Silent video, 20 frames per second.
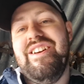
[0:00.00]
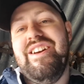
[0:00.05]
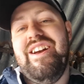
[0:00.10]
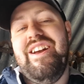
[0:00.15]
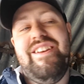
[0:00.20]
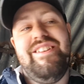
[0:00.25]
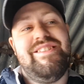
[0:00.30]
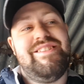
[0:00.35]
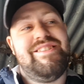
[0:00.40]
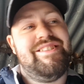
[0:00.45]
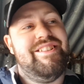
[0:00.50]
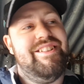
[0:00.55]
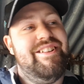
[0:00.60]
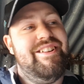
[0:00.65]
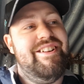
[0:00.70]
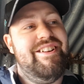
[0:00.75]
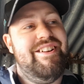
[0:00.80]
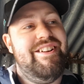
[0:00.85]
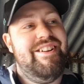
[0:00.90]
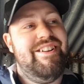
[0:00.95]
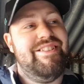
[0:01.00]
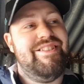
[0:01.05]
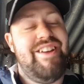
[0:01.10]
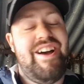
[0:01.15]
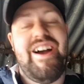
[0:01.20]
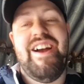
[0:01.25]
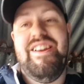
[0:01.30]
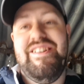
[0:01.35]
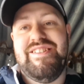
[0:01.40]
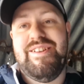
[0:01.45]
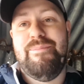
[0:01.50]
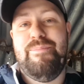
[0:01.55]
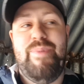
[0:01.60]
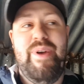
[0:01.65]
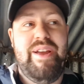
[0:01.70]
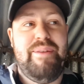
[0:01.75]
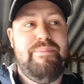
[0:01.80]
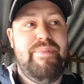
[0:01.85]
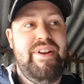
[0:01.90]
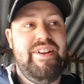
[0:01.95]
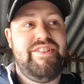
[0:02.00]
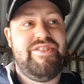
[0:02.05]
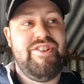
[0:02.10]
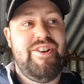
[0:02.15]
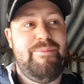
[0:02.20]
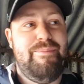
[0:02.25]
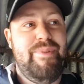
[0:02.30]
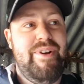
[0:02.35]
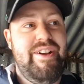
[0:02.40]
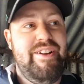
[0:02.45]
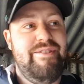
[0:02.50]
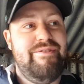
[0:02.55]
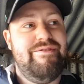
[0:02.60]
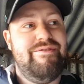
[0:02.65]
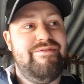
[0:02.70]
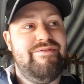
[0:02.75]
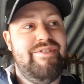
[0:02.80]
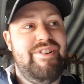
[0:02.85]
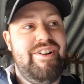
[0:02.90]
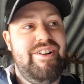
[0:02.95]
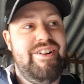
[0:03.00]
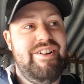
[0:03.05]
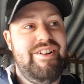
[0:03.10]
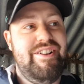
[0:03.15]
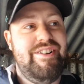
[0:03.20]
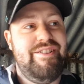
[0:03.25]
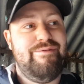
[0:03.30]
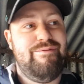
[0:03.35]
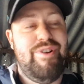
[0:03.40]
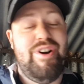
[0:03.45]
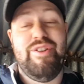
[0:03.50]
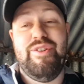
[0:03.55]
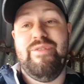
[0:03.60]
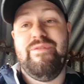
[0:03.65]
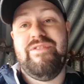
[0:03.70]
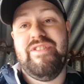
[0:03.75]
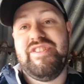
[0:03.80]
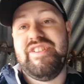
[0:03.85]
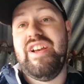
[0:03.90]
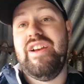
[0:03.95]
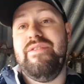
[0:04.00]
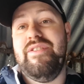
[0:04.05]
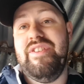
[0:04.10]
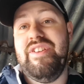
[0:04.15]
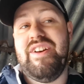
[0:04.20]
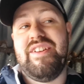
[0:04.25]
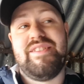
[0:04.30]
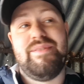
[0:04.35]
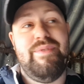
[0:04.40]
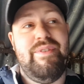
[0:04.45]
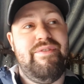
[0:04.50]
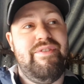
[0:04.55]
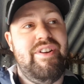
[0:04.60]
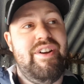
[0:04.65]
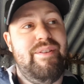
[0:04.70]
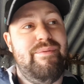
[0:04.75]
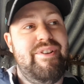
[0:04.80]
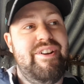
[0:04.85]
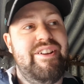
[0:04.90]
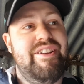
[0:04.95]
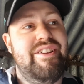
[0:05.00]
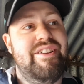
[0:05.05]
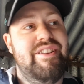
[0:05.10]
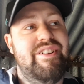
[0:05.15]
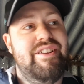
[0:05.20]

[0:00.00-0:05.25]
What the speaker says: It's that is a big job, mate. Well done for saving that, to be fair, mate.